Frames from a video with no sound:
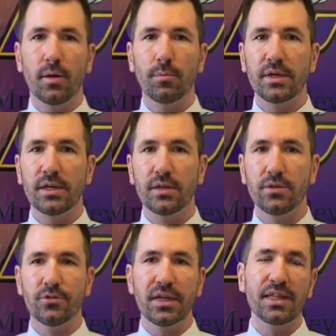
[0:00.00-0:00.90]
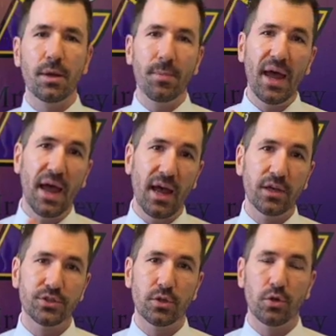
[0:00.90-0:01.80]
is in the
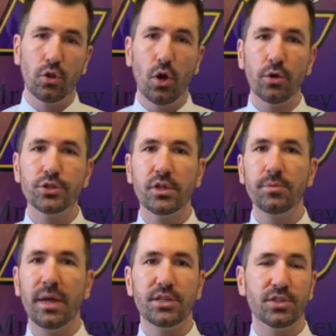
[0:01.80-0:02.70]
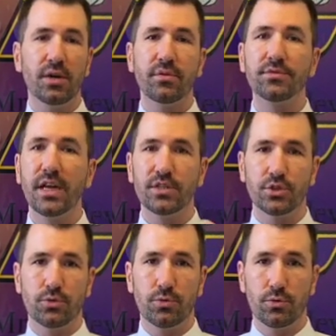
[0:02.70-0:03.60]
past largely based off of test
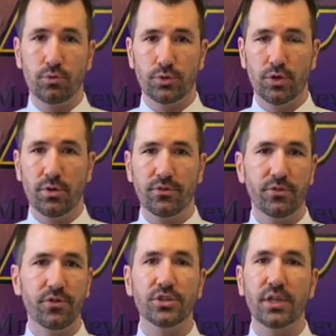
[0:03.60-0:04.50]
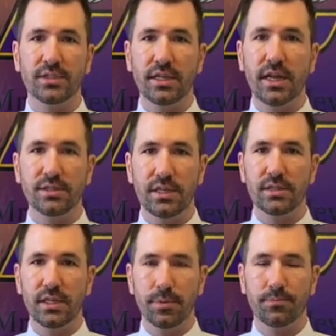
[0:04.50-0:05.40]
results such as the
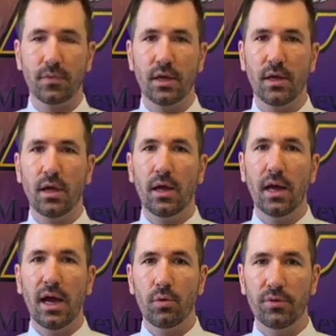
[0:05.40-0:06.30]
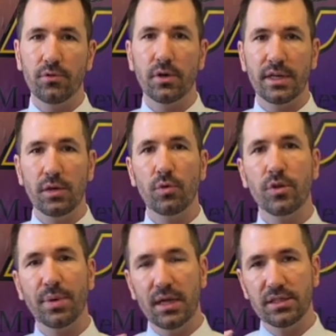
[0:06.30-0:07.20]
ACT. However, again, with the
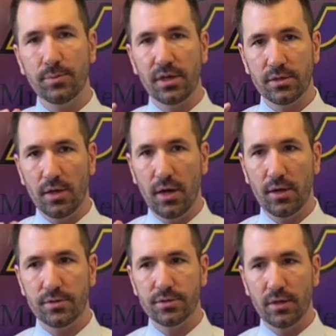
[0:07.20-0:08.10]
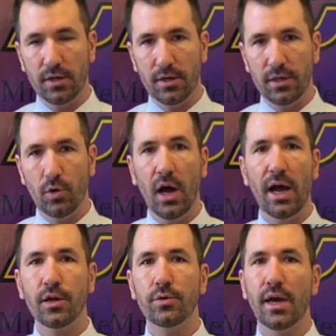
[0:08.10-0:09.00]
pandemic, in
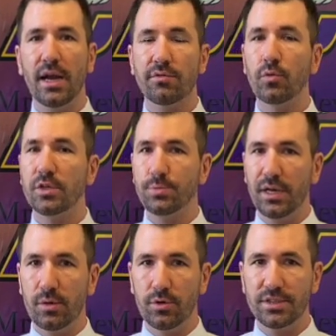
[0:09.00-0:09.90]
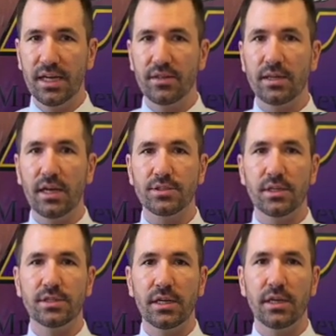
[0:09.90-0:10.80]
Ohio, not everyone's been able to take the
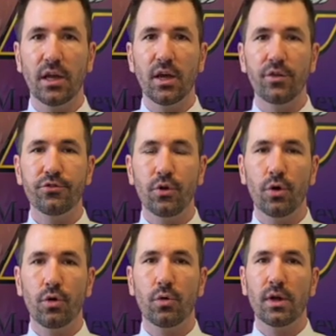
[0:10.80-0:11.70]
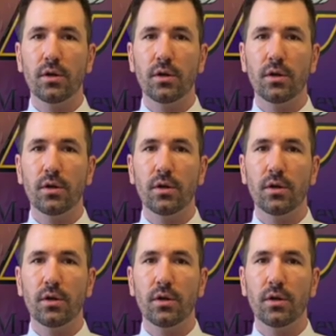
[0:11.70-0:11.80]
ACT. So